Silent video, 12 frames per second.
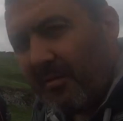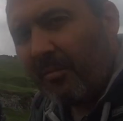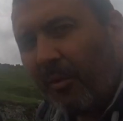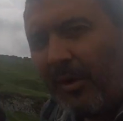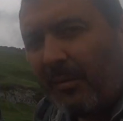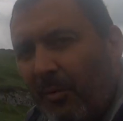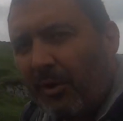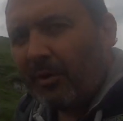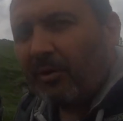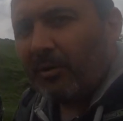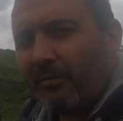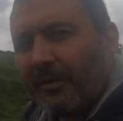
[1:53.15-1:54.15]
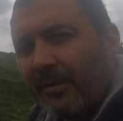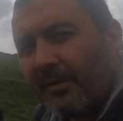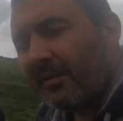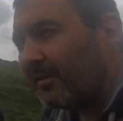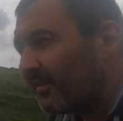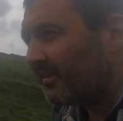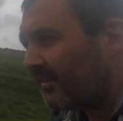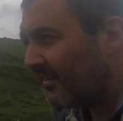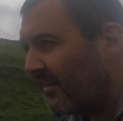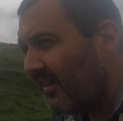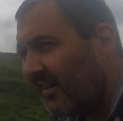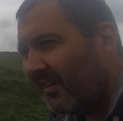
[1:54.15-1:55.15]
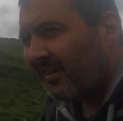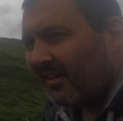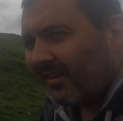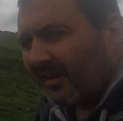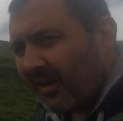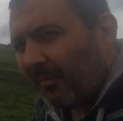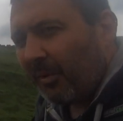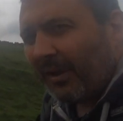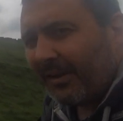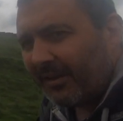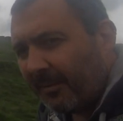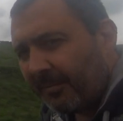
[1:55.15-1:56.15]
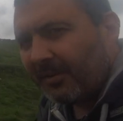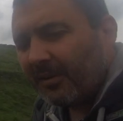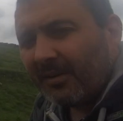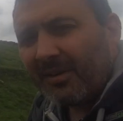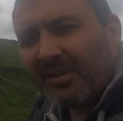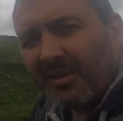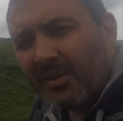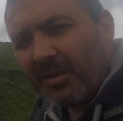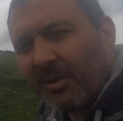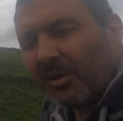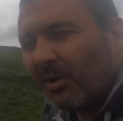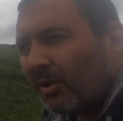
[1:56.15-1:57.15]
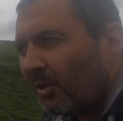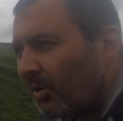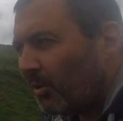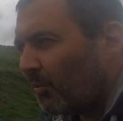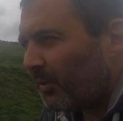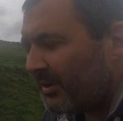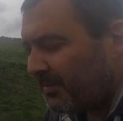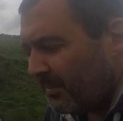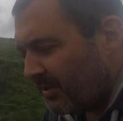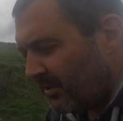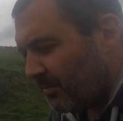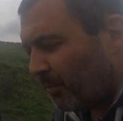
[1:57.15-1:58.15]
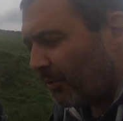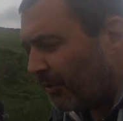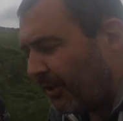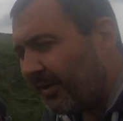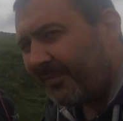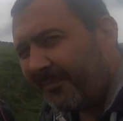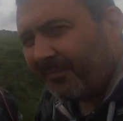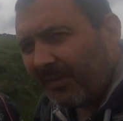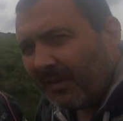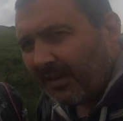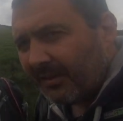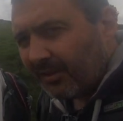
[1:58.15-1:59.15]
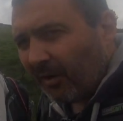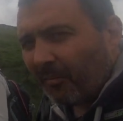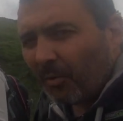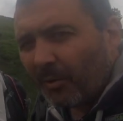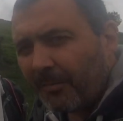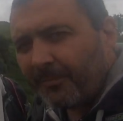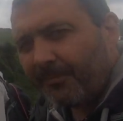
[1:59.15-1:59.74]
Morning work all over. We're heading up to Whitsman's Wood in Dartmoor